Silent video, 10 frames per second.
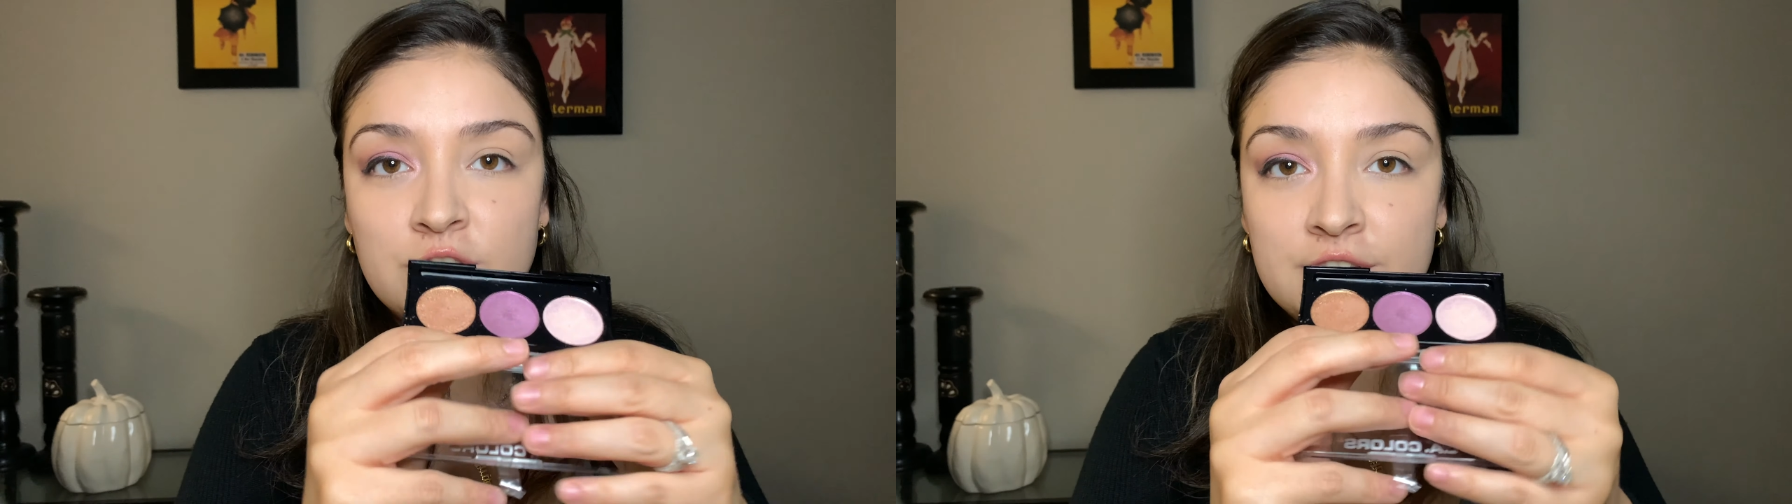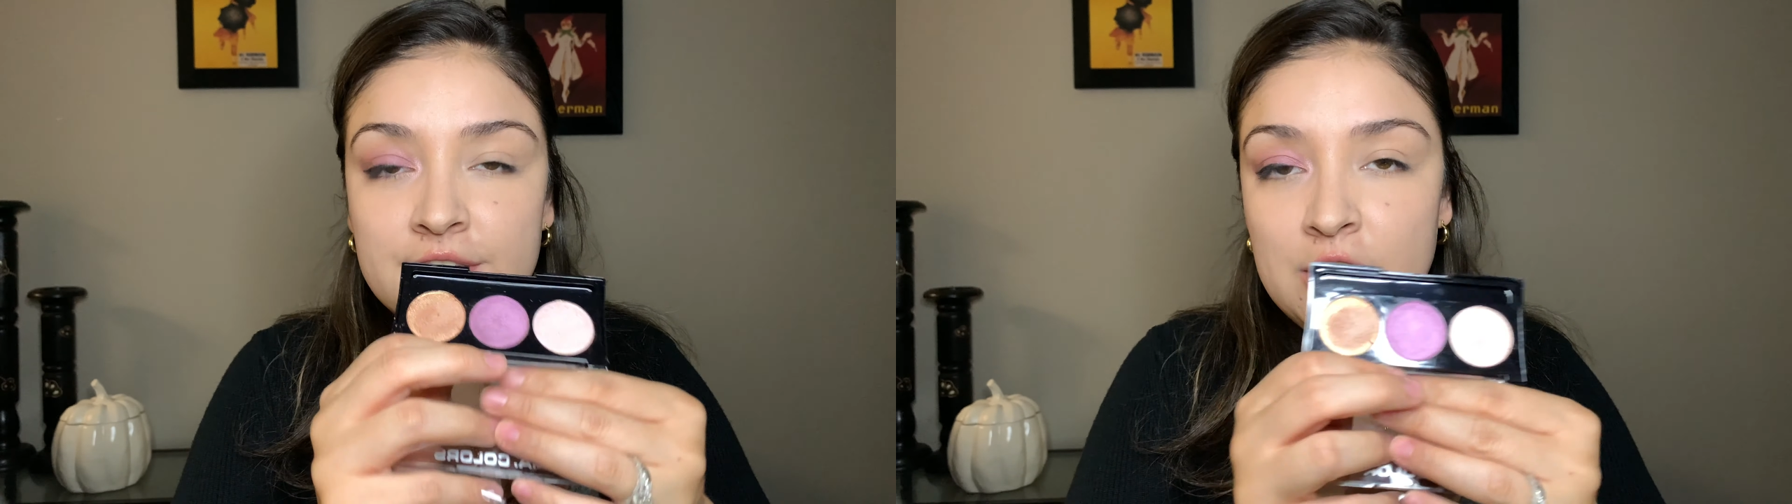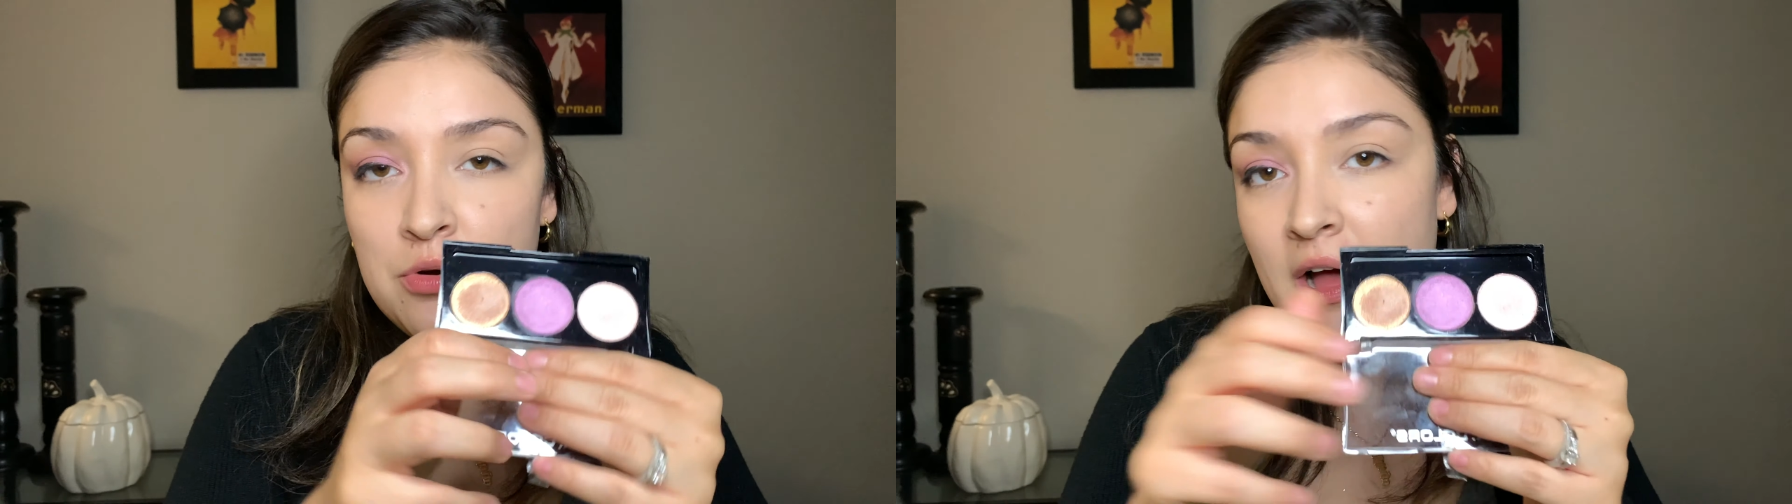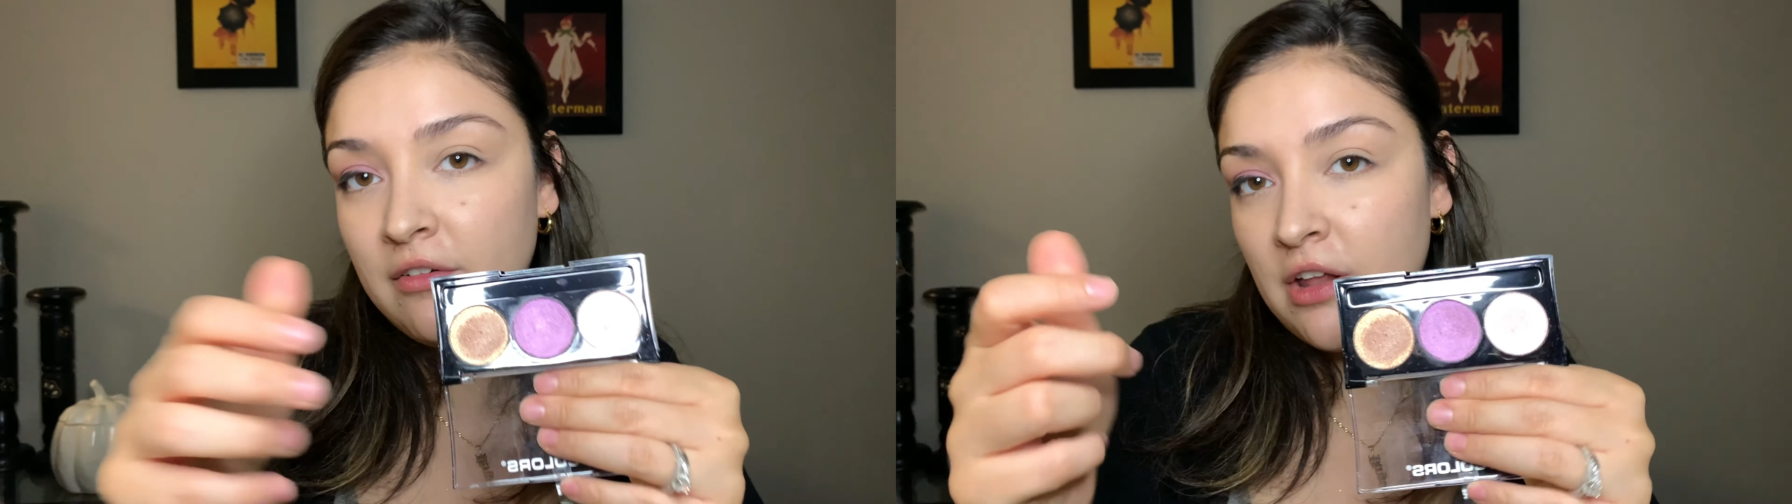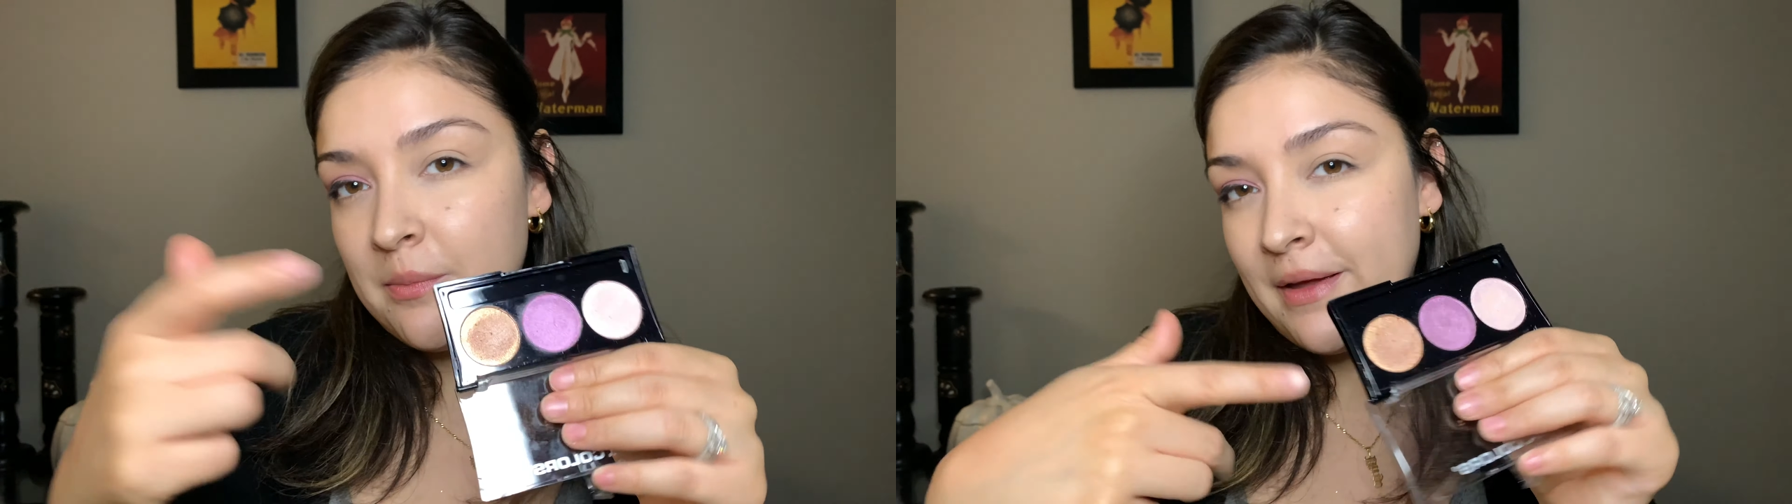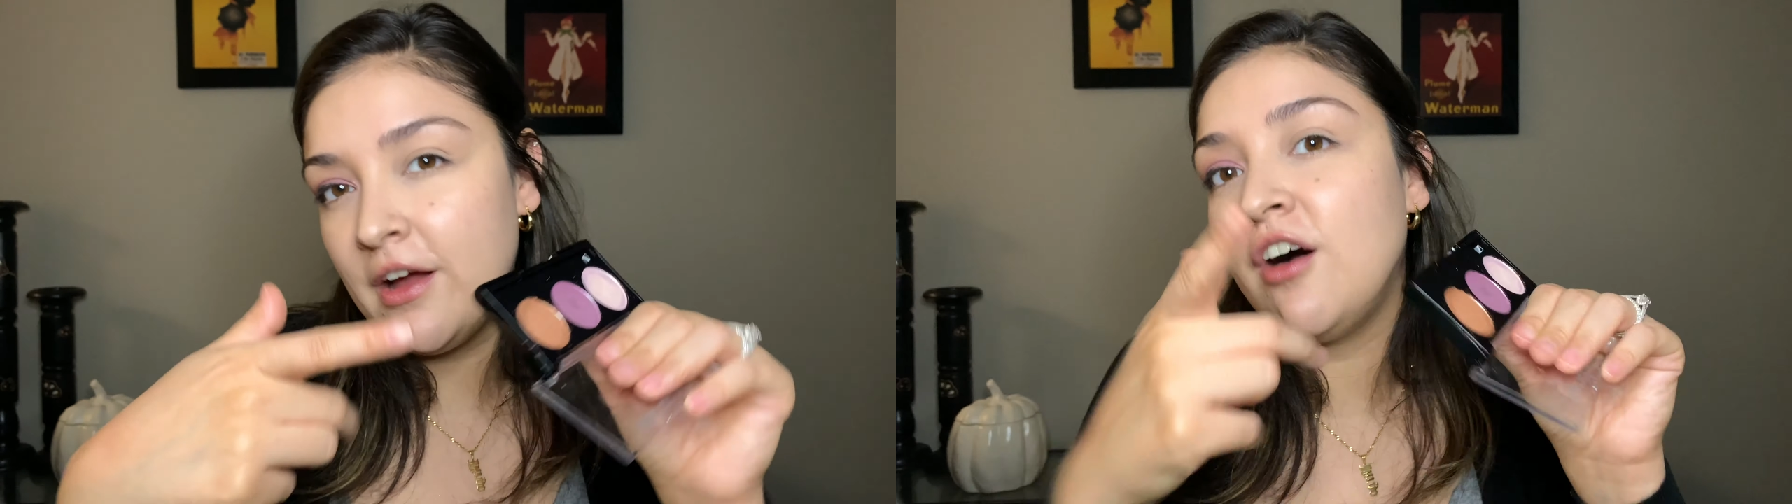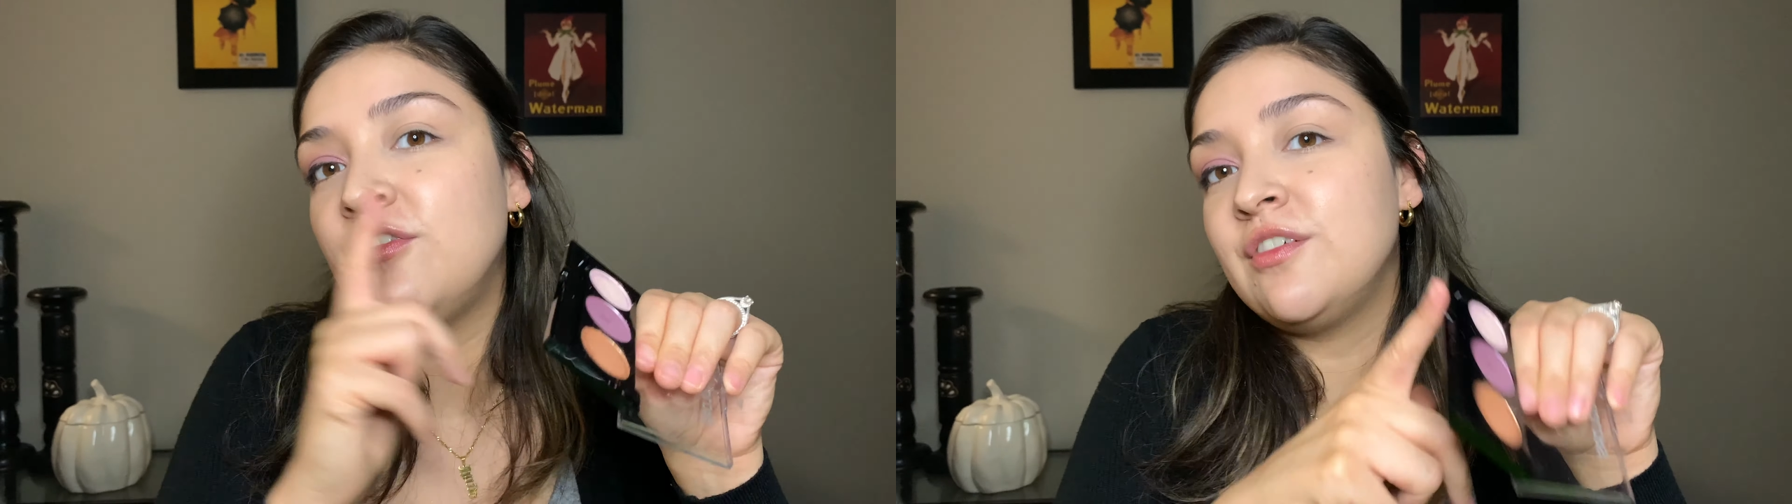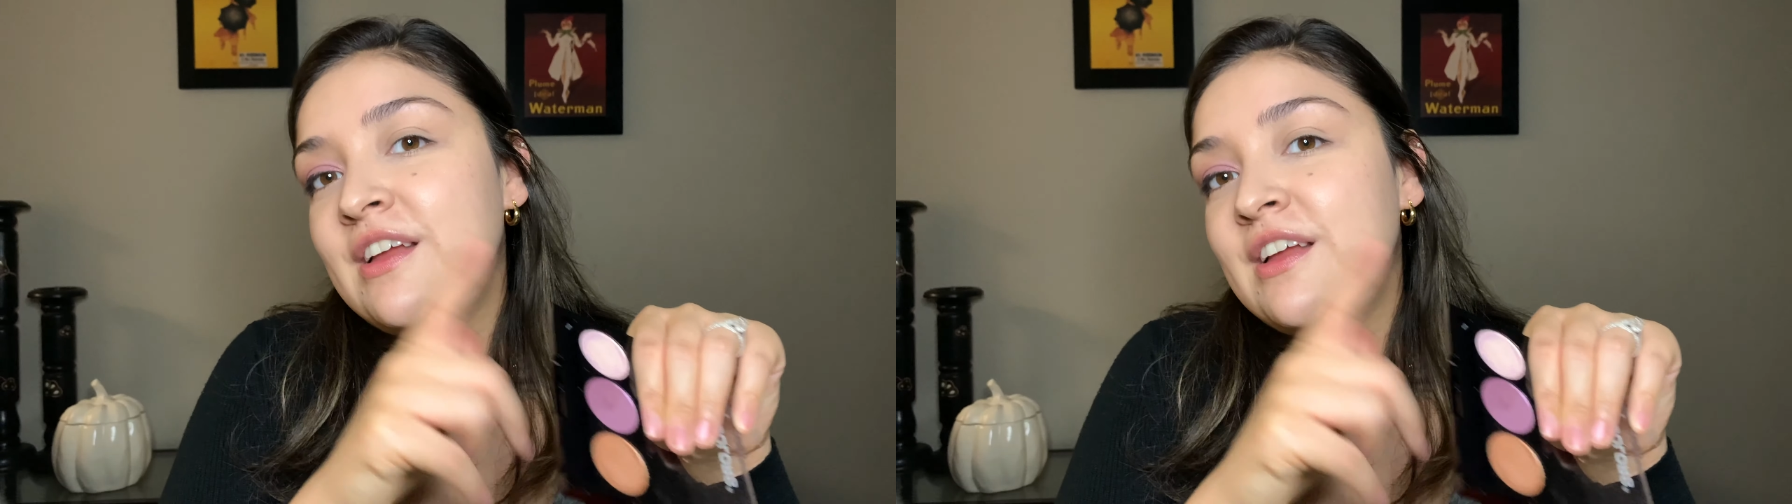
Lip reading: since they don't have a lot of payoff,